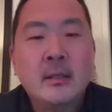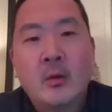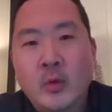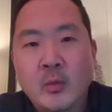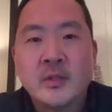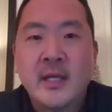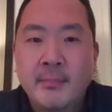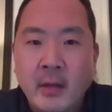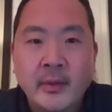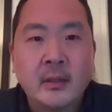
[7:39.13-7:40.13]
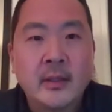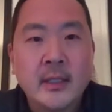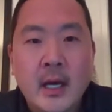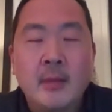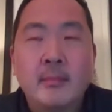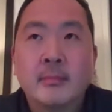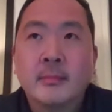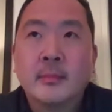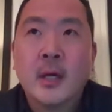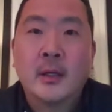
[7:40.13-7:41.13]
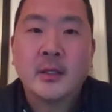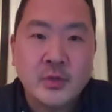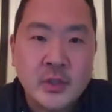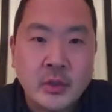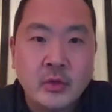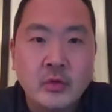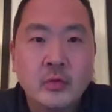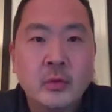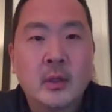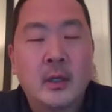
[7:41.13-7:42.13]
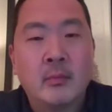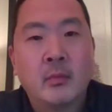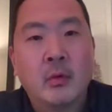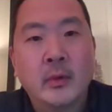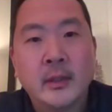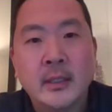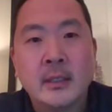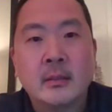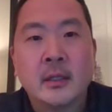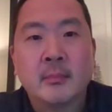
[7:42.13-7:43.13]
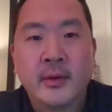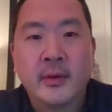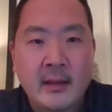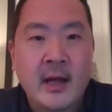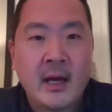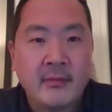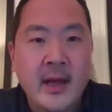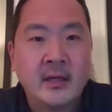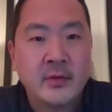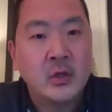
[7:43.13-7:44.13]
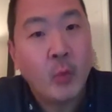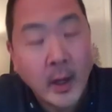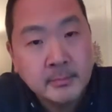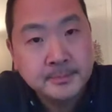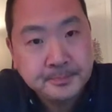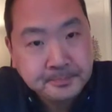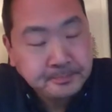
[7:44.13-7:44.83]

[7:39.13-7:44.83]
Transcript: You know, we're saying publicly Q2. We're really going to bring that live into Q1.